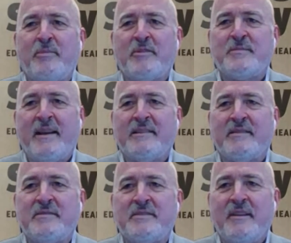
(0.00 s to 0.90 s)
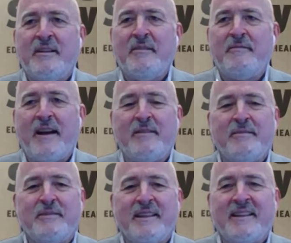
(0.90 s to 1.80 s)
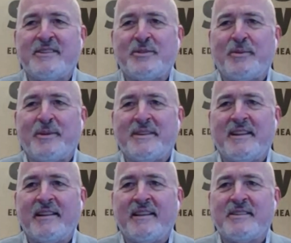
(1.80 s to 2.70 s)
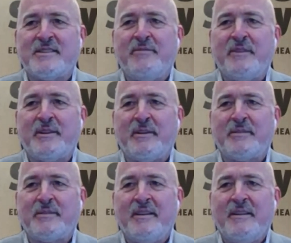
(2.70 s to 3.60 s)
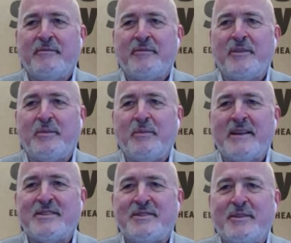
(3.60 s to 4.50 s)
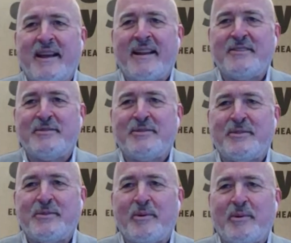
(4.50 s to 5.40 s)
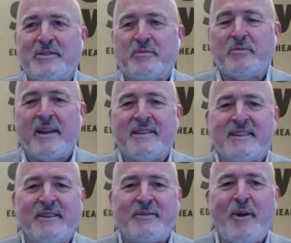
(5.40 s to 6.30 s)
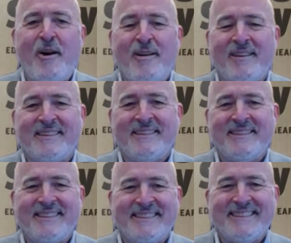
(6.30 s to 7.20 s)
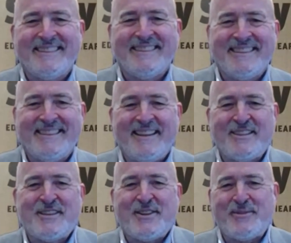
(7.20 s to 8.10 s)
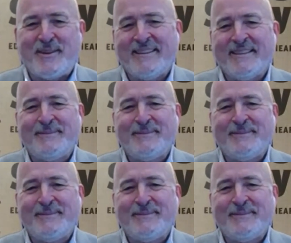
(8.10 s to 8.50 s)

perspectives found in storytelling is difficult for the Western attitude towards right and wrong, mm. etc.